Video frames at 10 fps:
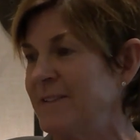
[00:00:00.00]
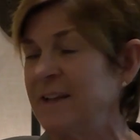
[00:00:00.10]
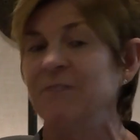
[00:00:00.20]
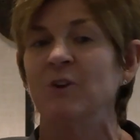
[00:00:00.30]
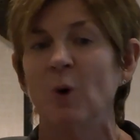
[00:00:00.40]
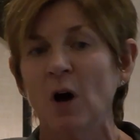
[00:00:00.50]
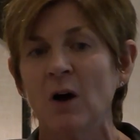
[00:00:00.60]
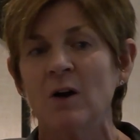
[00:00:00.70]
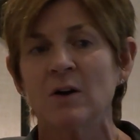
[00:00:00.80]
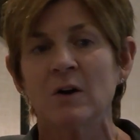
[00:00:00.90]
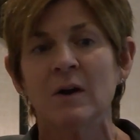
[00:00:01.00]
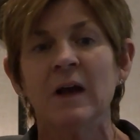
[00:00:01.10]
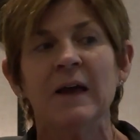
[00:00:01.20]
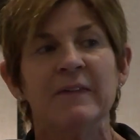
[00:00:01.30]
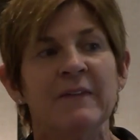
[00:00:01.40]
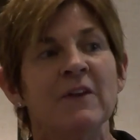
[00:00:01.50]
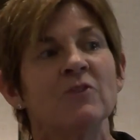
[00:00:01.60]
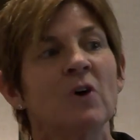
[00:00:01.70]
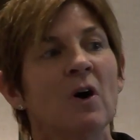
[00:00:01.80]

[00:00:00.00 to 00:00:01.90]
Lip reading: And if you are, then there's